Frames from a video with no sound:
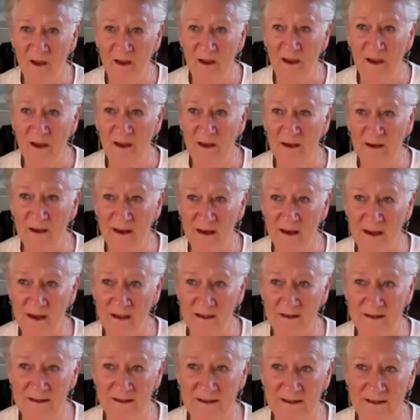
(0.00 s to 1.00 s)
it
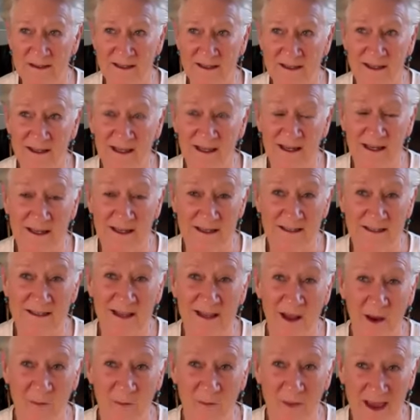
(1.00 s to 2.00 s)
is
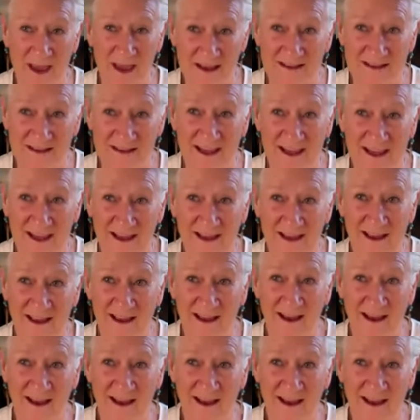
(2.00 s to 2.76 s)
amazing.